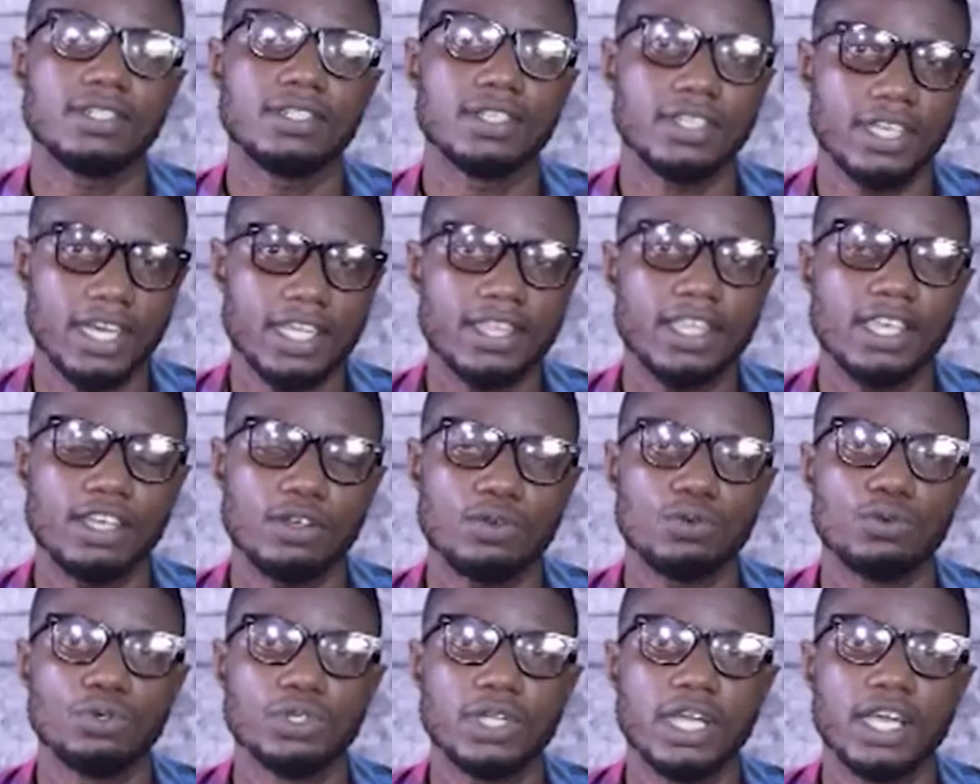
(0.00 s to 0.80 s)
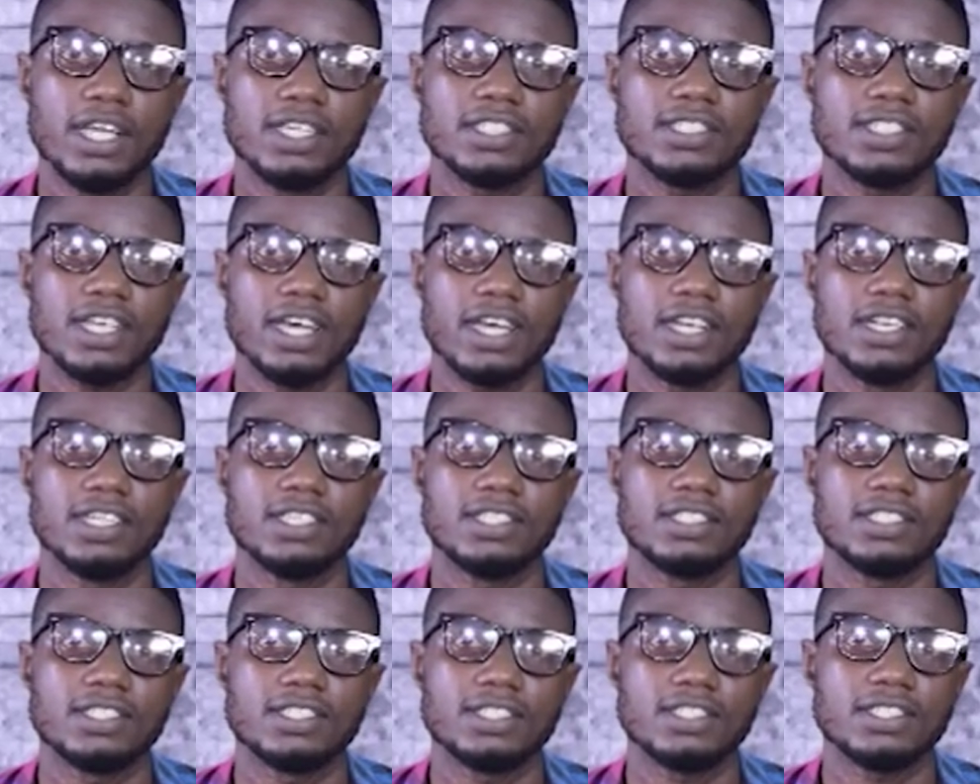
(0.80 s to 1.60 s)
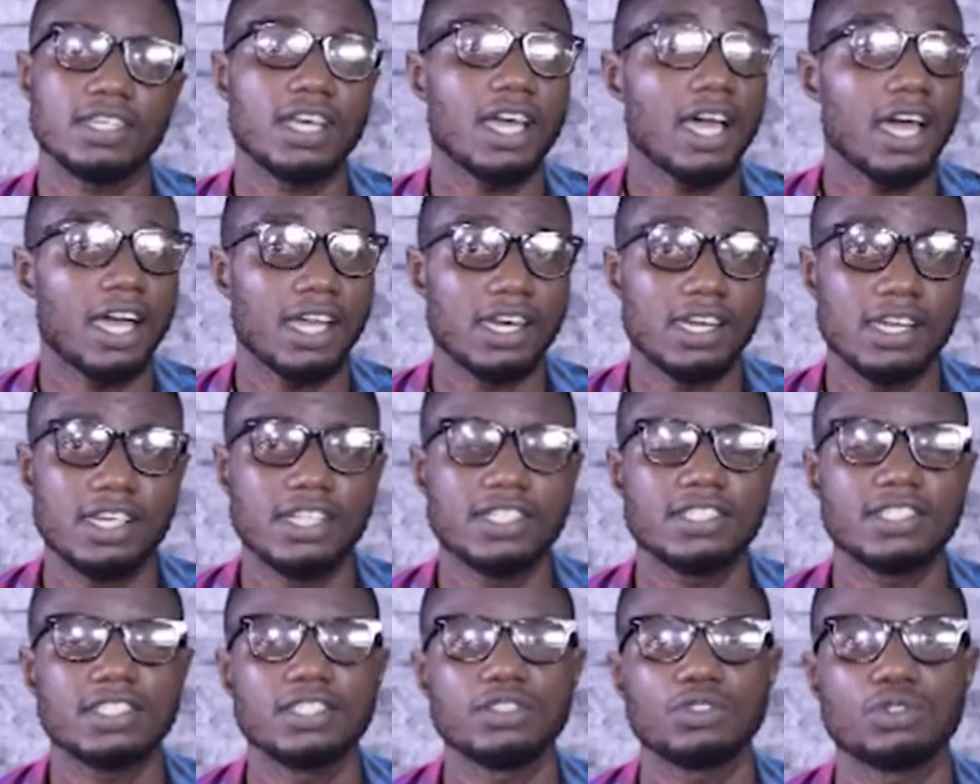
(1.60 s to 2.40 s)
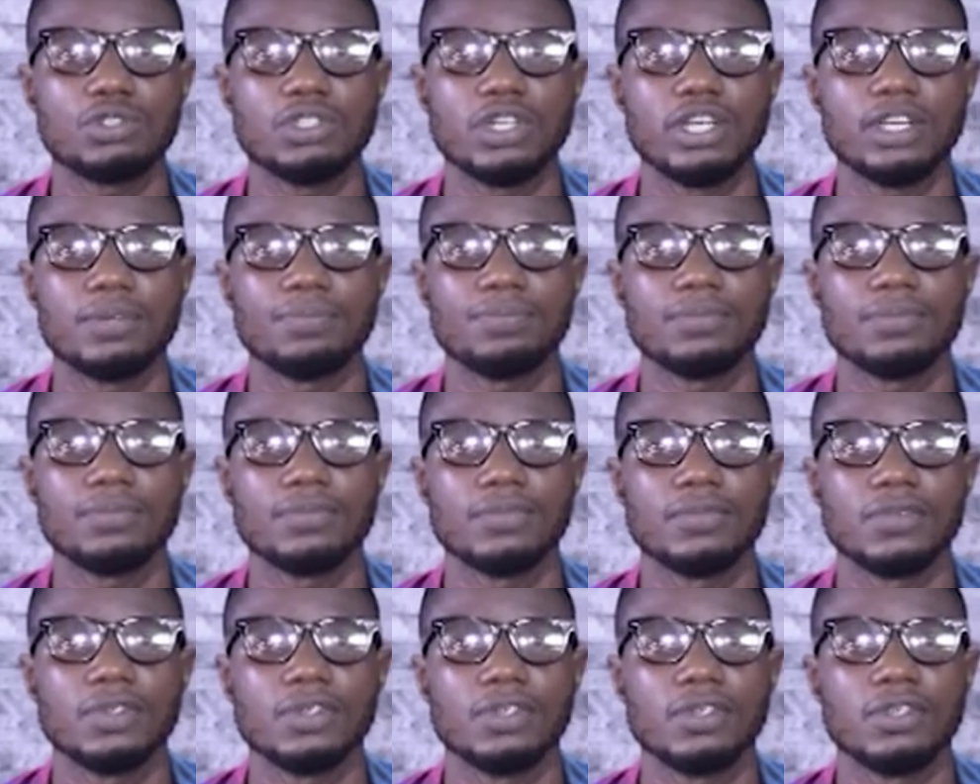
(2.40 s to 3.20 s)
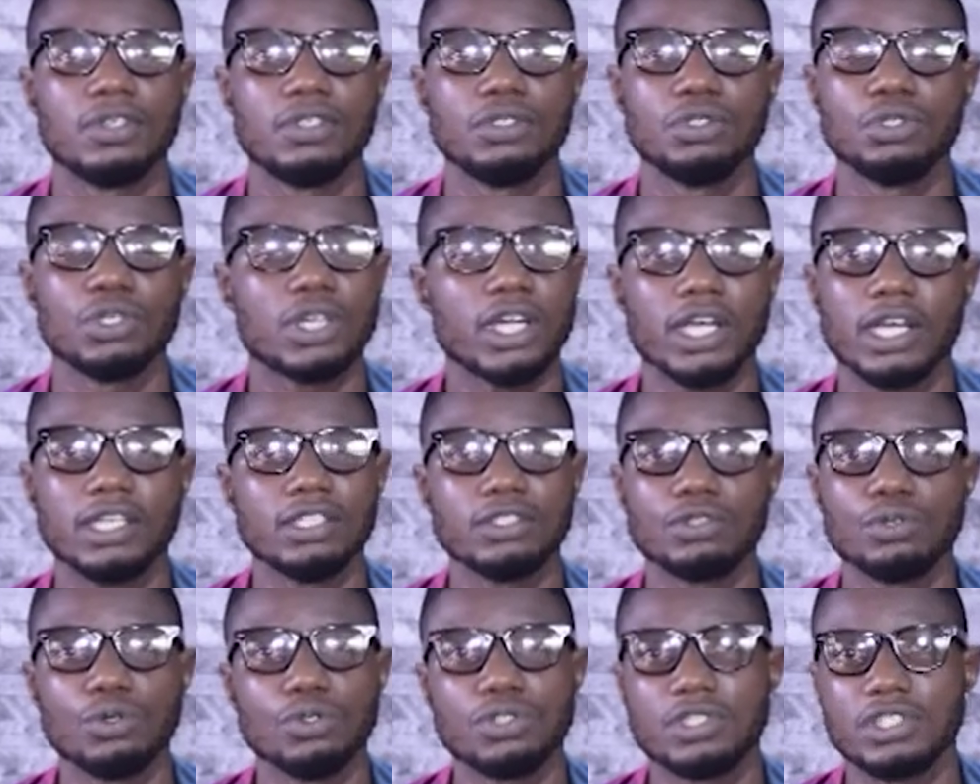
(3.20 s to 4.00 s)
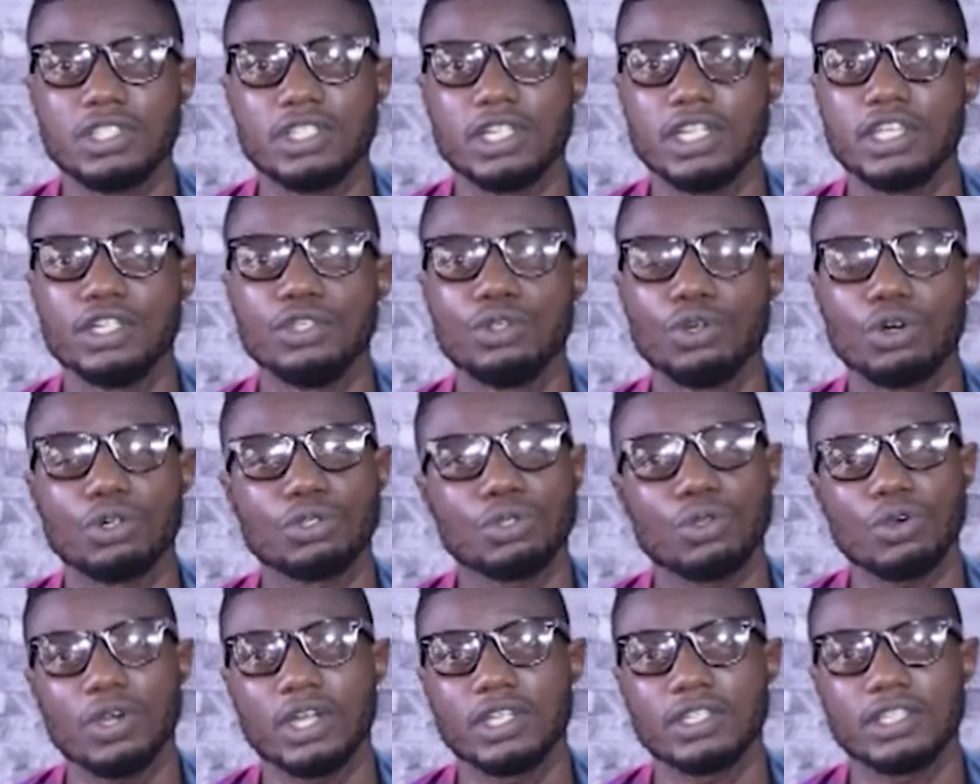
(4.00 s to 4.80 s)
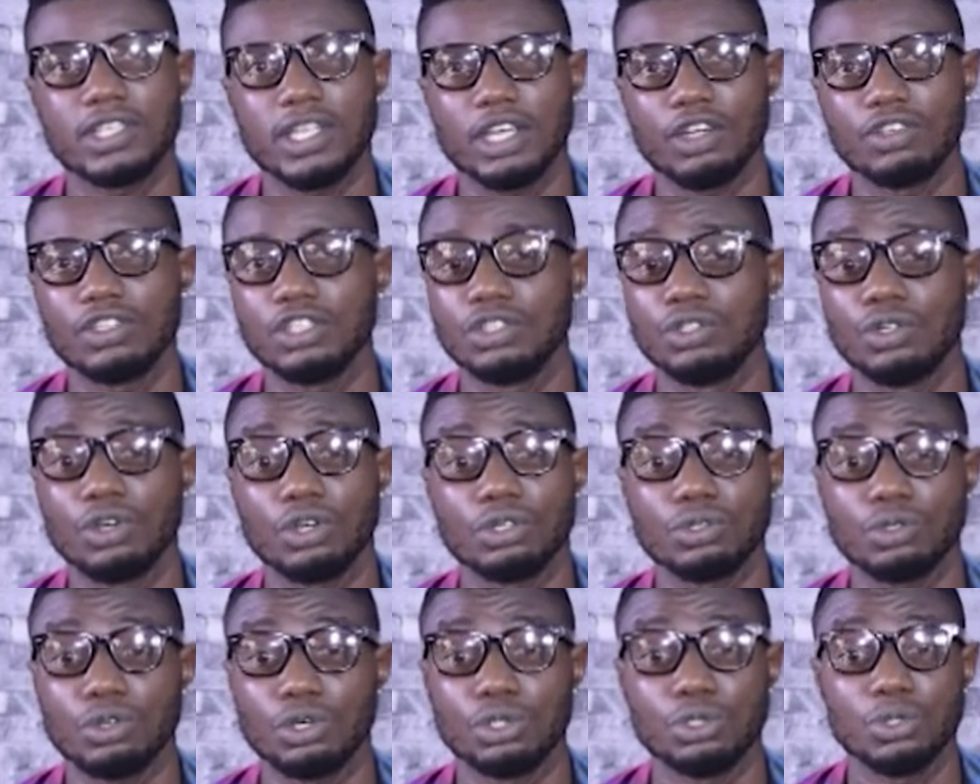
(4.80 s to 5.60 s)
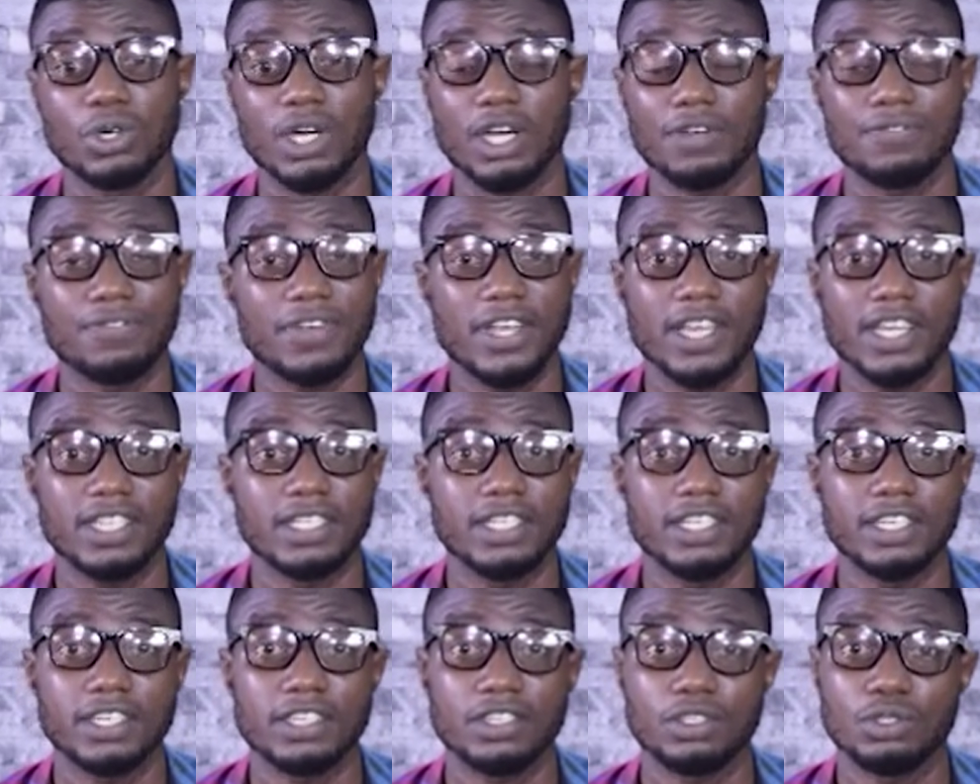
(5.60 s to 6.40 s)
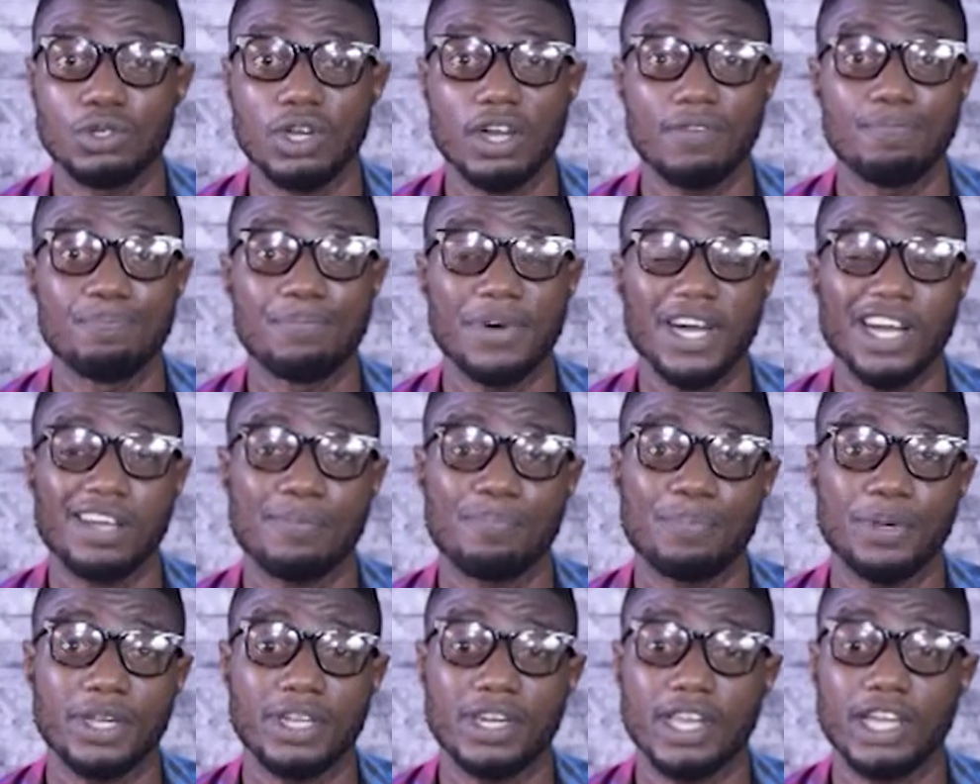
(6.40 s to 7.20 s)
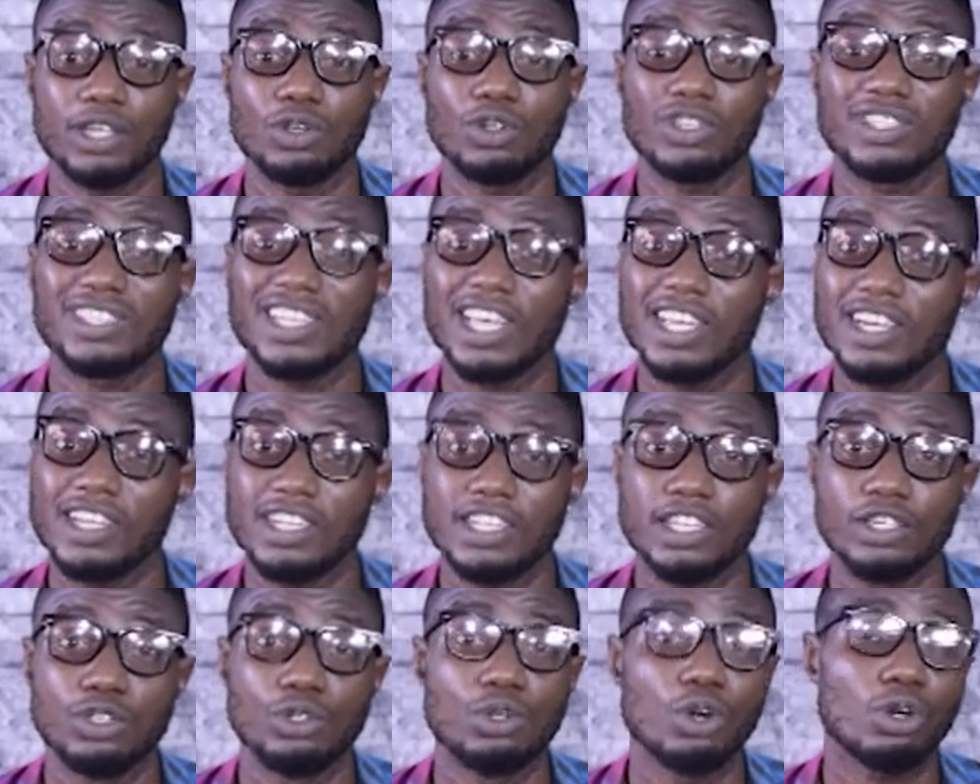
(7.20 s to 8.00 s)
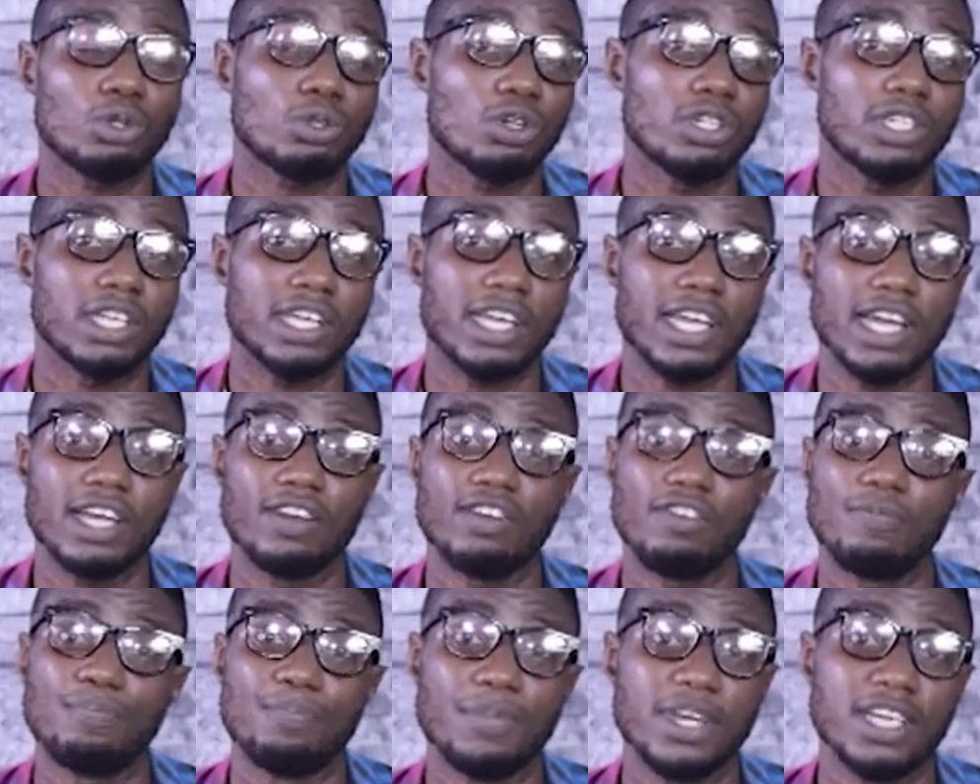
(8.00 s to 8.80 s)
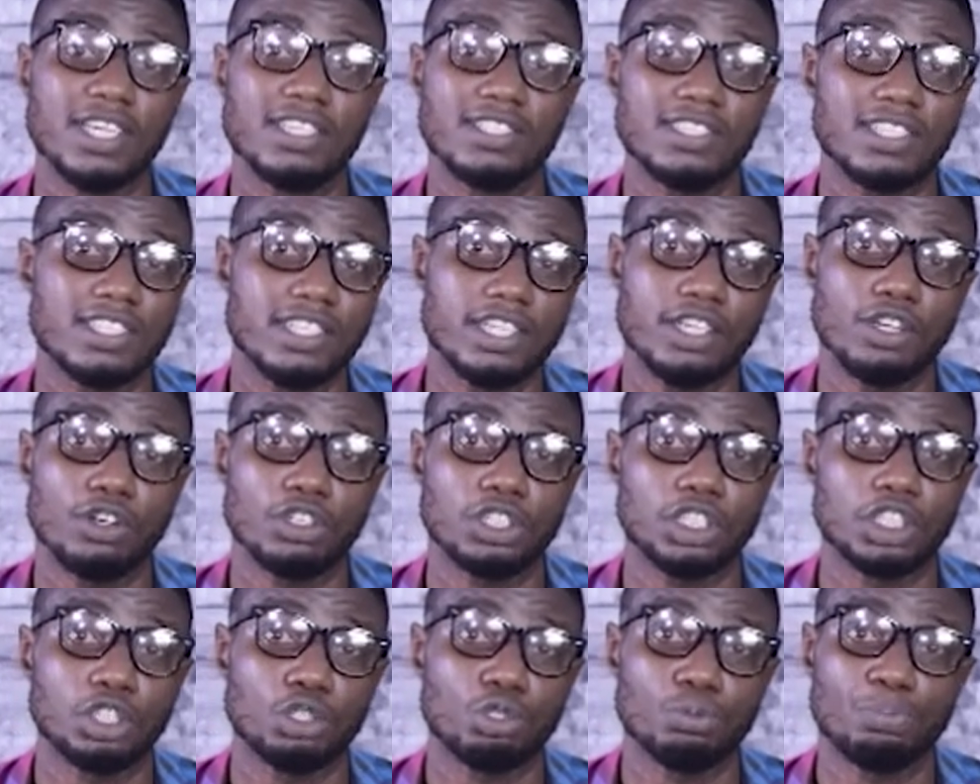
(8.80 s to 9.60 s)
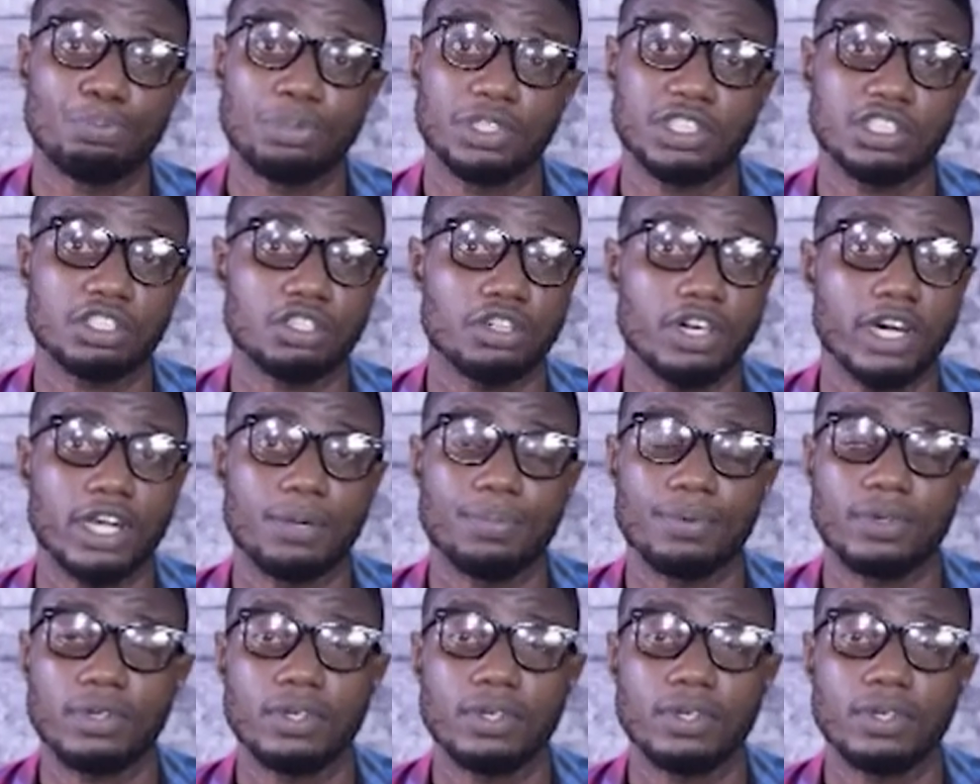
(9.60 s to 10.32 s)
Get a good hairstylist and listen to them. You can't go see a doctor and tell the doctor you have headache, you have back pain, and you're telling the doctor the kind of medicine he or she should prescribe.